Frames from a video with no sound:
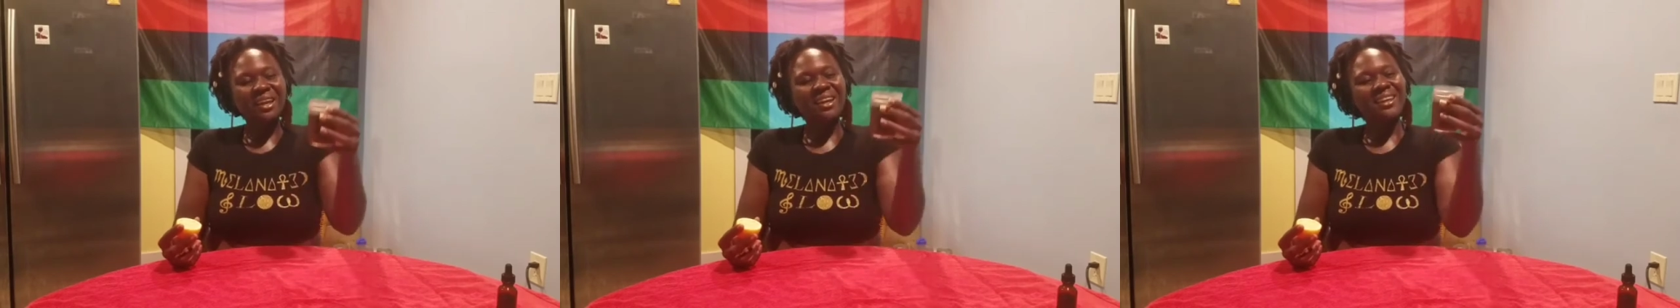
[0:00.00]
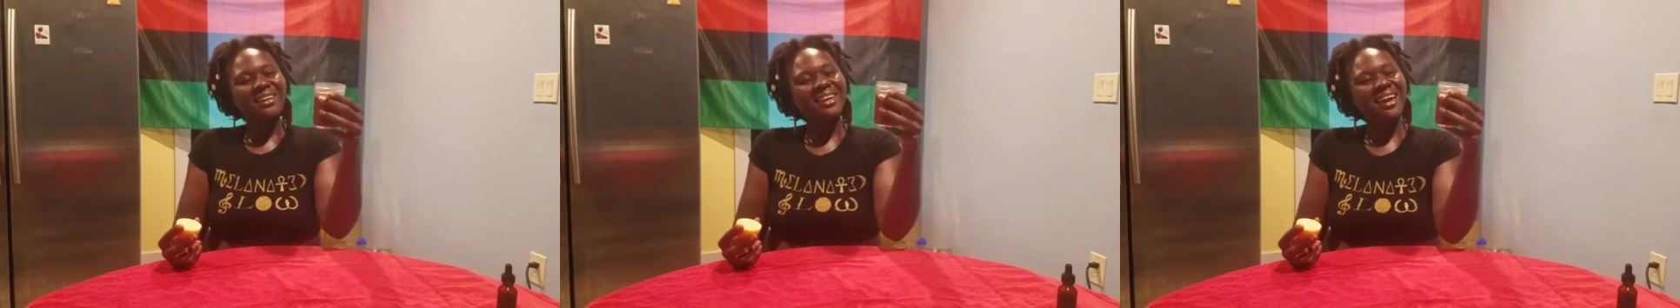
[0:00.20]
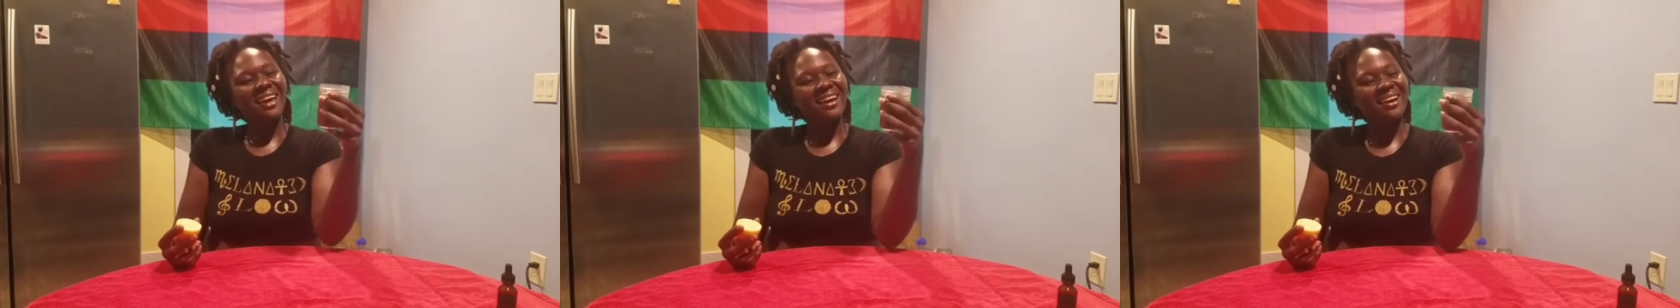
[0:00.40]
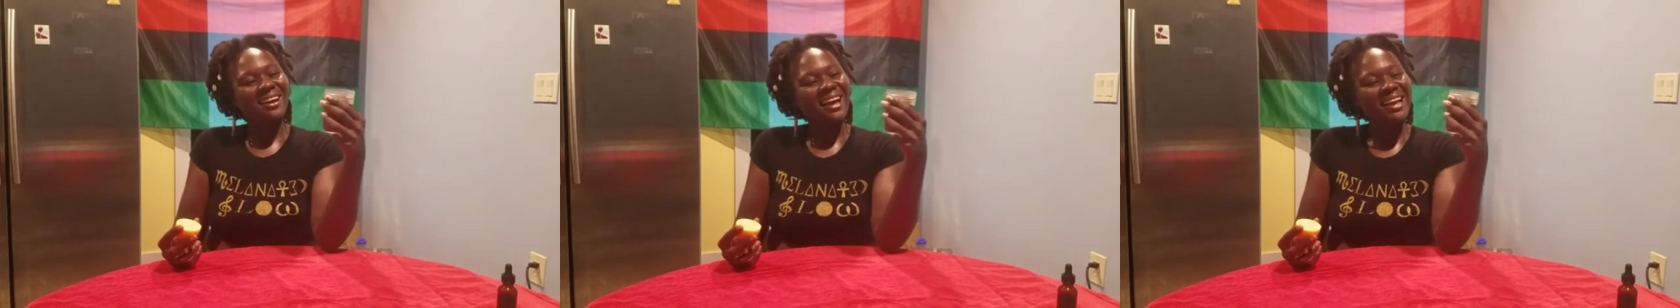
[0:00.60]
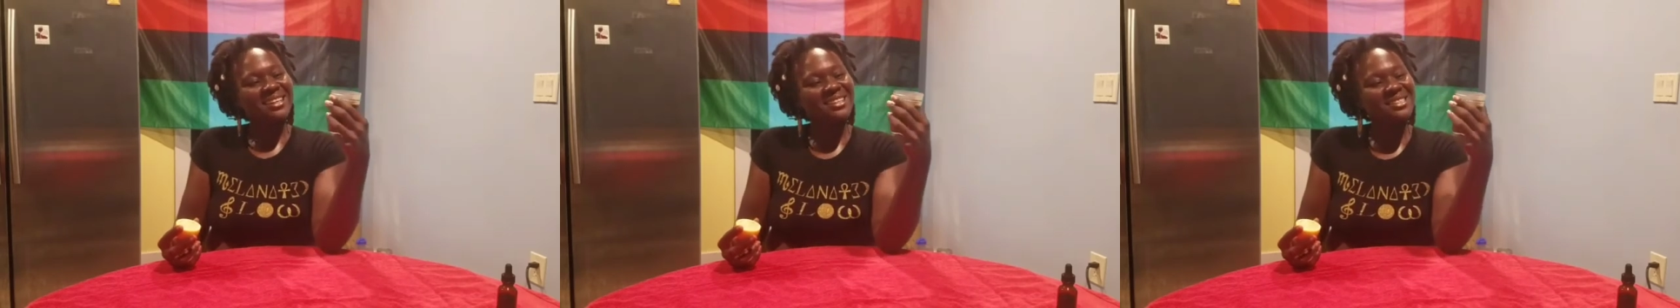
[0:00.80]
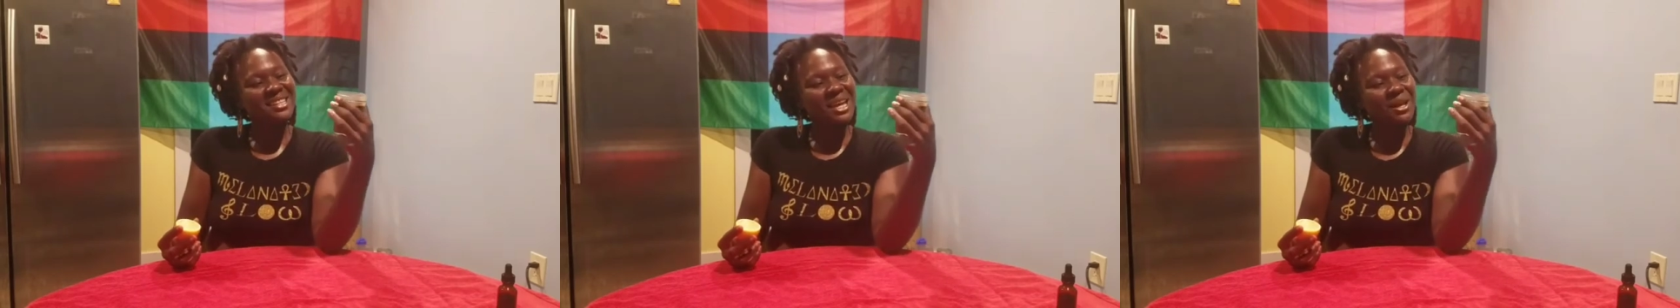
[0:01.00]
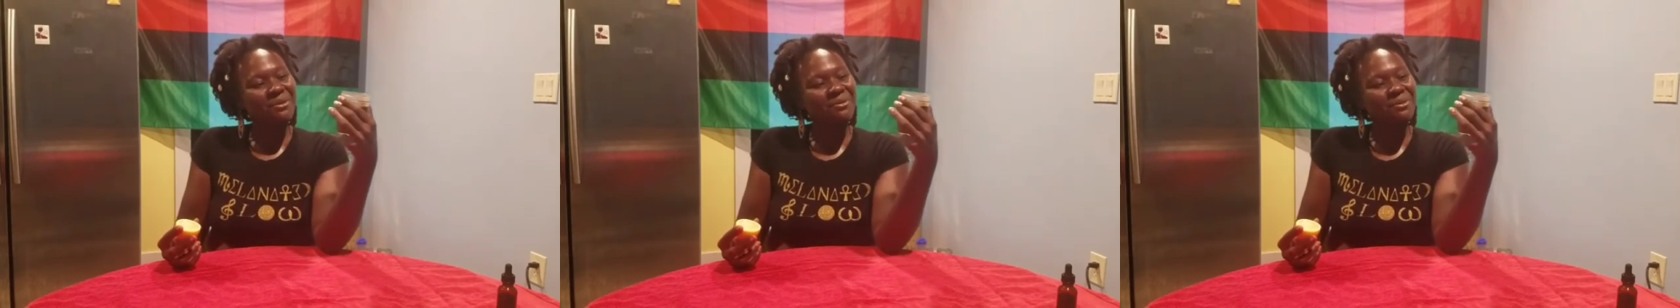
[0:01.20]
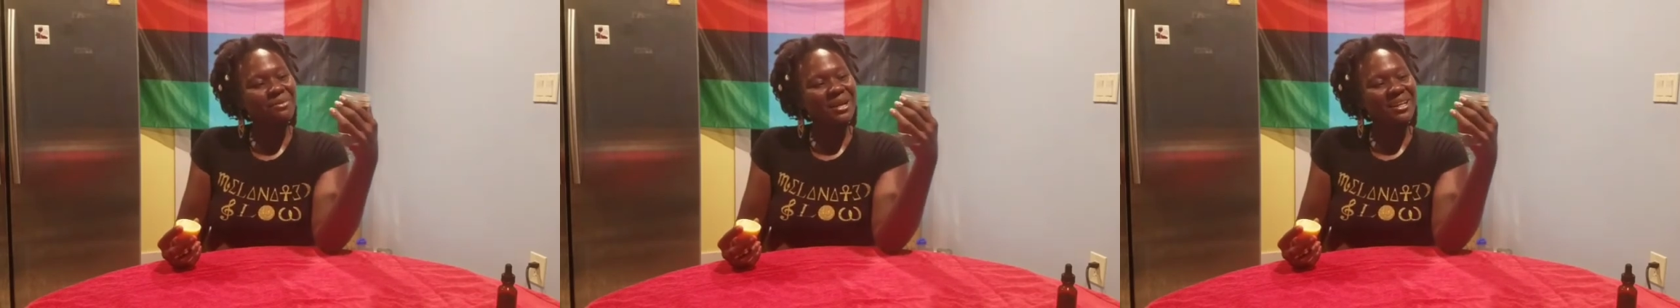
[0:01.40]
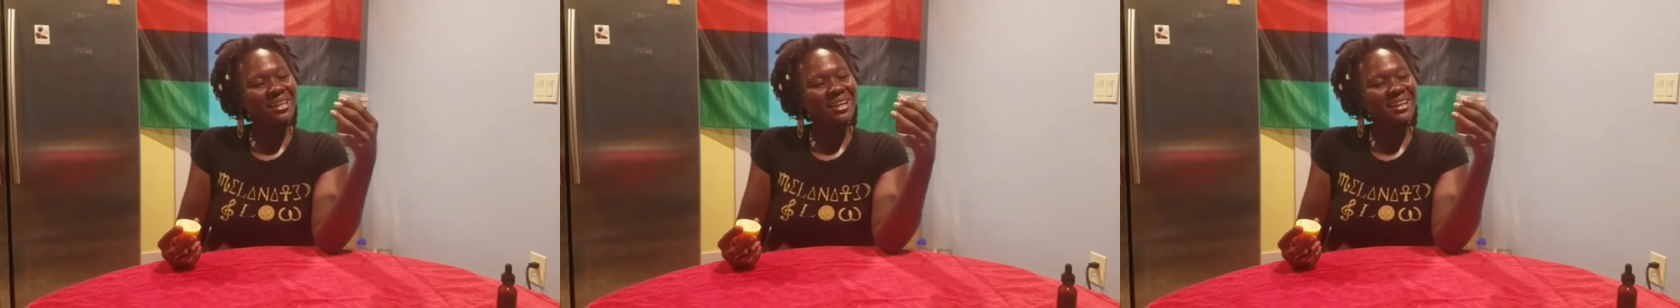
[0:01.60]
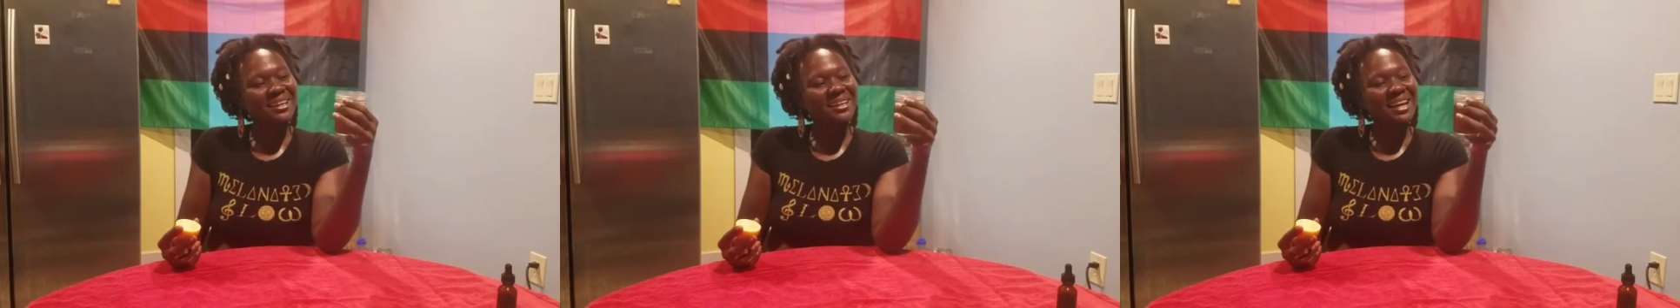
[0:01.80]
yeah, I just came from
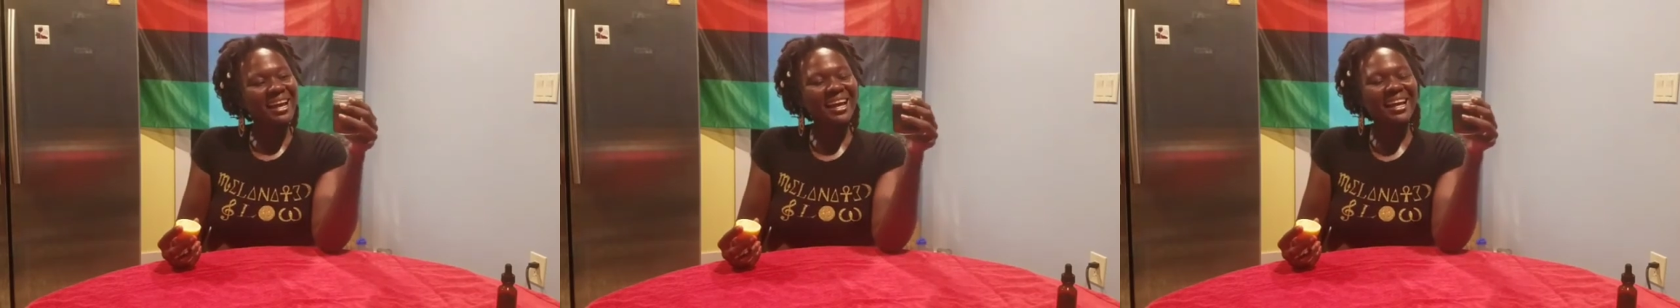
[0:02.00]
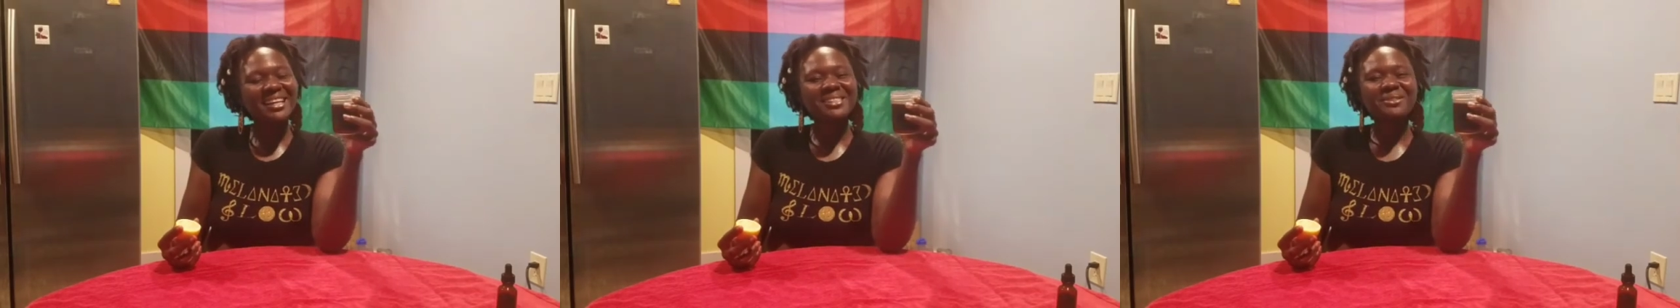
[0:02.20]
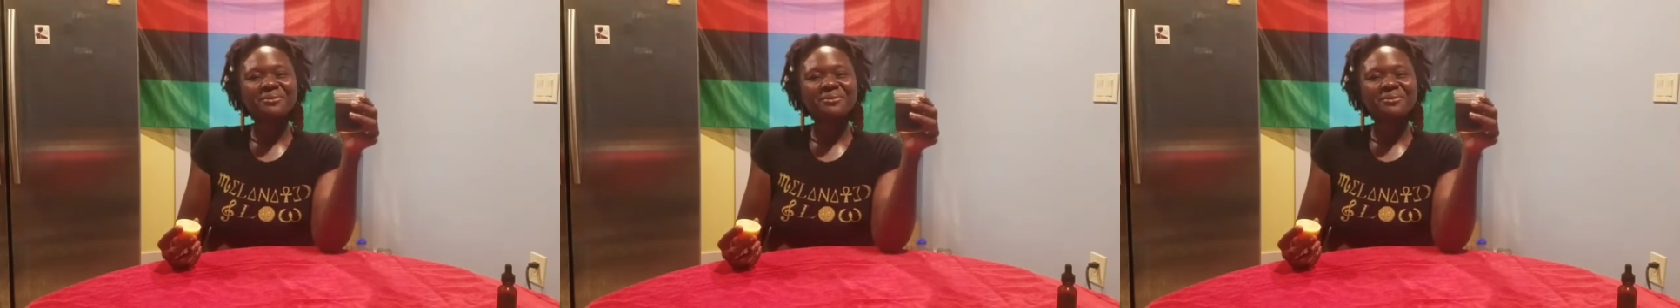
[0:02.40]
Atlanta and I had